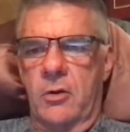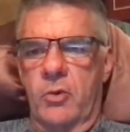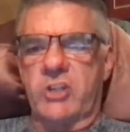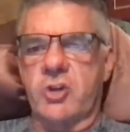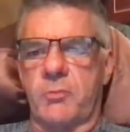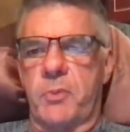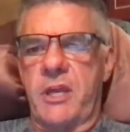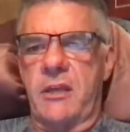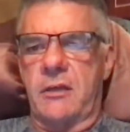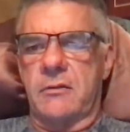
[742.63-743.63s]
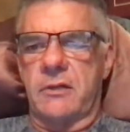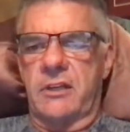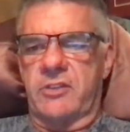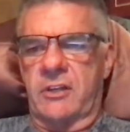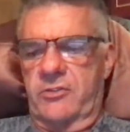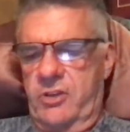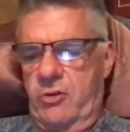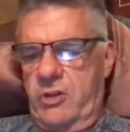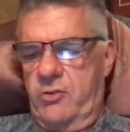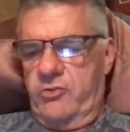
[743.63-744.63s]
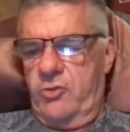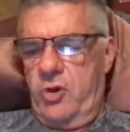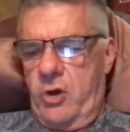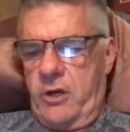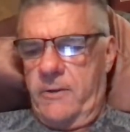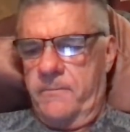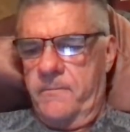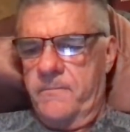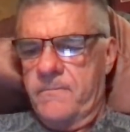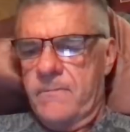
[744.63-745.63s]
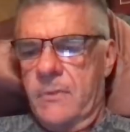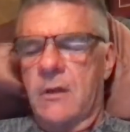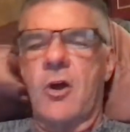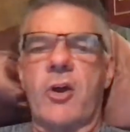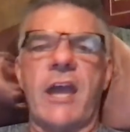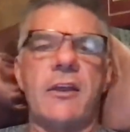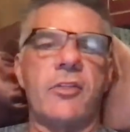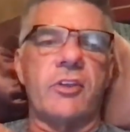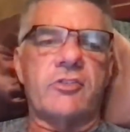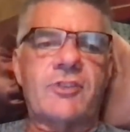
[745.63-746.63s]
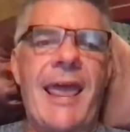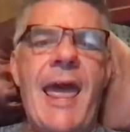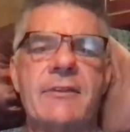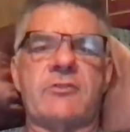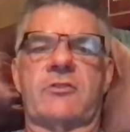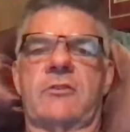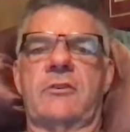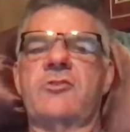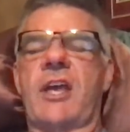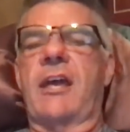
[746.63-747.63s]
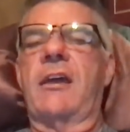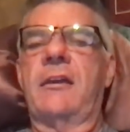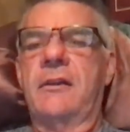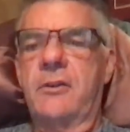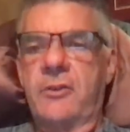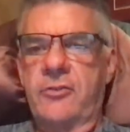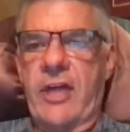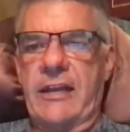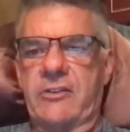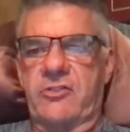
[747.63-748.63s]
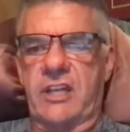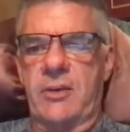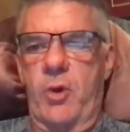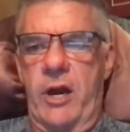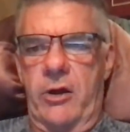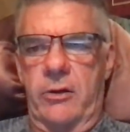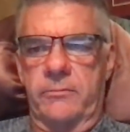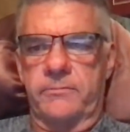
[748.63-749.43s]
Richard B. is in Syracuse, New York. Okay, the stats say that it's D-Ware.